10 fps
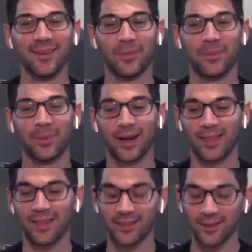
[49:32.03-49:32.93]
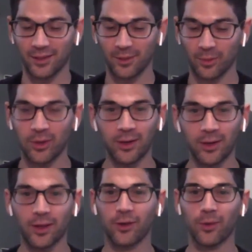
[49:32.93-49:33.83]
I think the point of
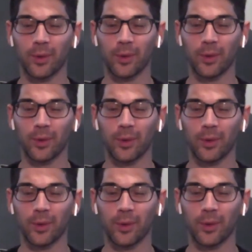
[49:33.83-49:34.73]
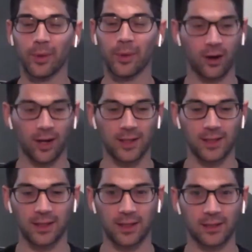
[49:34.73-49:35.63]
the group interview, and if you come
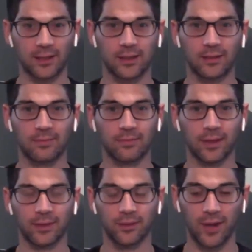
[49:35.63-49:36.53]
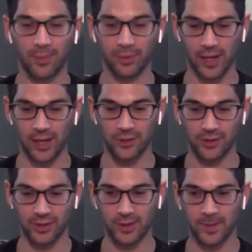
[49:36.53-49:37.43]
across this like through your
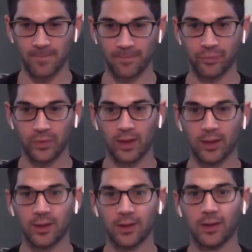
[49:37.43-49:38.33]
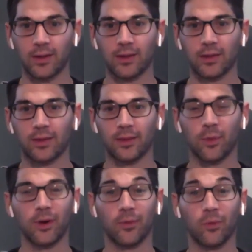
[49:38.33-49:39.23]
applications, the
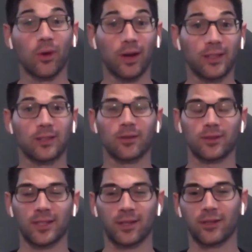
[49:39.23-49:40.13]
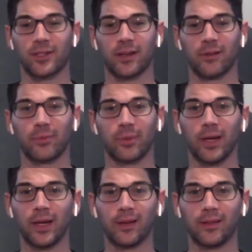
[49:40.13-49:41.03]
point one is to also sell yourself,
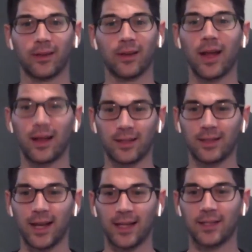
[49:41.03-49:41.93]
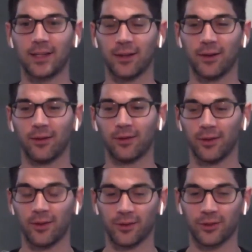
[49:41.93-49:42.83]
but they're kind of testing you,
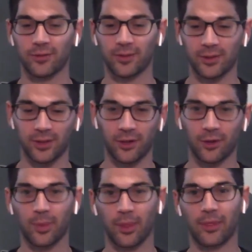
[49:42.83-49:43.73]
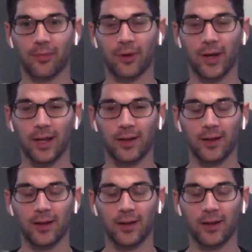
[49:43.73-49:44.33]
so if there's a group of 3,